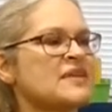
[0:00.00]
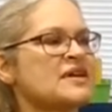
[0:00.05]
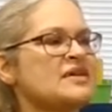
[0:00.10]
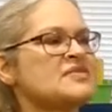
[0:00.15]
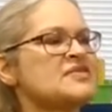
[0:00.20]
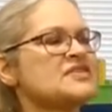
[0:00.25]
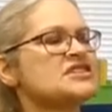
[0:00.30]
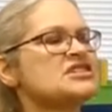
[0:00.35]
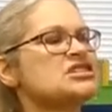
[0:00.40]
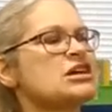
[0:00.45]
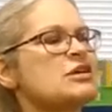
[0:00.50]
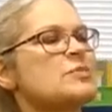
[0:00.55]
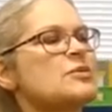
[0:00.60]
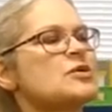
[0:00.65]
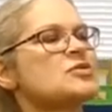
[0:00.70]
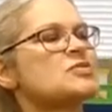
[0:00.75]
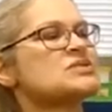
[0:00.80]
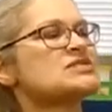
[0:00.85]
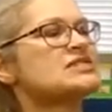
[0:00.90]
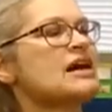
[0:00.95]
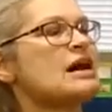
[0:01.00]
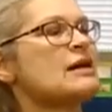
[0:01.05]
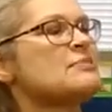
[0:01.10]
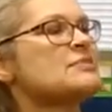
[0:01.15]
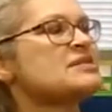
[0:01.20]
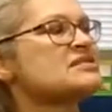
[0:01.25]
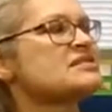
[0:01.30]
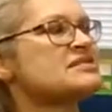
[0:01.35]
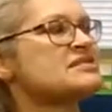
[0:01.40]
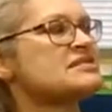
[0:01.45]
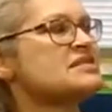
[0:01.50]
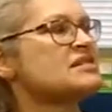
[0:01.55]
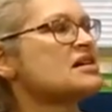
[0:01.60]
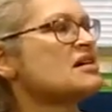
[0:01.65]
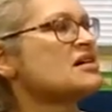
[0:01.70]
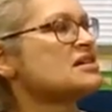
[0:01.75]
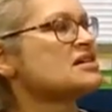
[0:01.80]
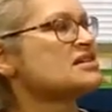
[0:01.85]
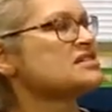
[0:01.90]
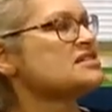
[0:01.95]
The shepherd was happy to see
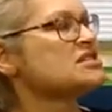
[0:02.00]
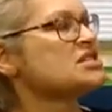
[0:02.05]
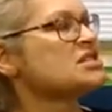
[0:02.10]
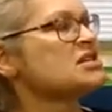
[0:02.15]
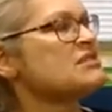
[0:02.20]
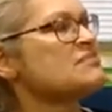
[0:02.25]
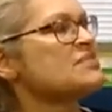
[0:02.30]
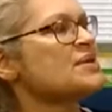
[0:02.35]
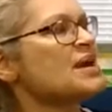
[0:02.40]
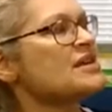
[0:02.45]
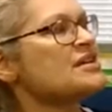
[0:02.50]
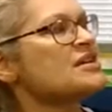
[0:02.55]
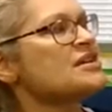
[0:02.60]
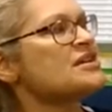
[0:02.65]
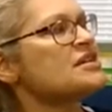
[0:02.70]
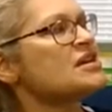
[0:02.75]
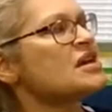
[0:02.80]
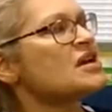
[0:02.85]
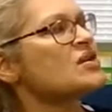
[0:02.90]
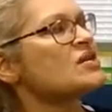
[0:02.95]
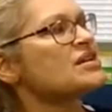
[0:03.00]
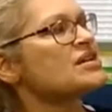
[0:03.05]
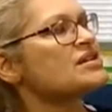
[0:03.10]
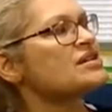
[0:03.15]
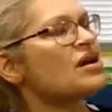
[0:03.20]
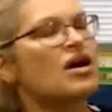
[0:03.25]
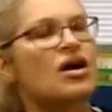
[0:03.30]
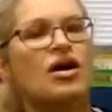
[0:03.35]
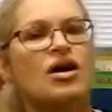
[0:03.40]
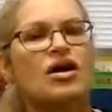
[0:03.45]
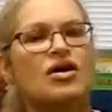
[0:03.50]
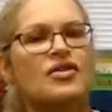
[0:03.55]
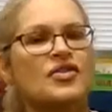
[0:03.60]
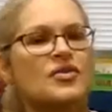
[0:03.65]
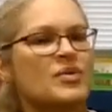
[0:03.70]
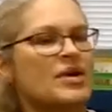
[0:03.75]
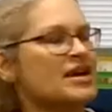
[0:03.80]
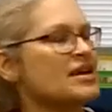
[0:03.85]
all his sheep, and he carried it all the way